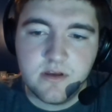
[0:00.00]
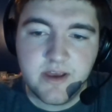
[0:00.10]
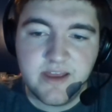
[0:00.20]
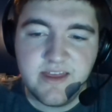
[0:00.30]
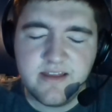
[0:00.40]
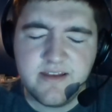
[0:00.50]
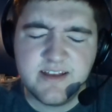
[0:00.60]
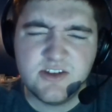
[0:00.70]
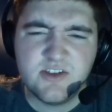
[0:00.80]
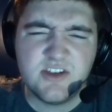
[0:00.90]
And
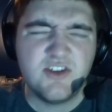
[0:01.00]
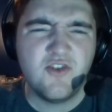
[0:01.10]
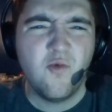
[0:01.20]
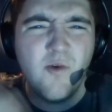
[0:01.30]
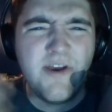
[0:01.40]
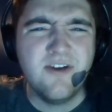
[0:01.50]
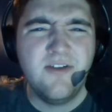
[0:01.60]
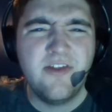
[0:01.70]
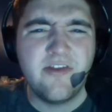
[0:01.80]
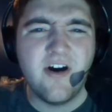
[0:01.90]
that's just such a weird
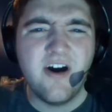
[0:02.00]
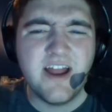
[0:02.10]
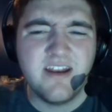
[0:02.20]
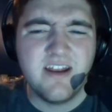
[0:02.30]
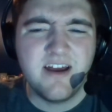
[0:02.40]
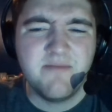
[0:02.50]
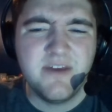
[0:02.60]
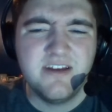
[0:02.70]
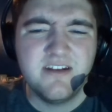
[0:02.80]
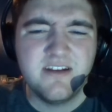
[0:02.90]
thought. I
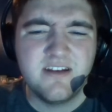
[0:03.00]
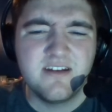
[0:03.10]
mean,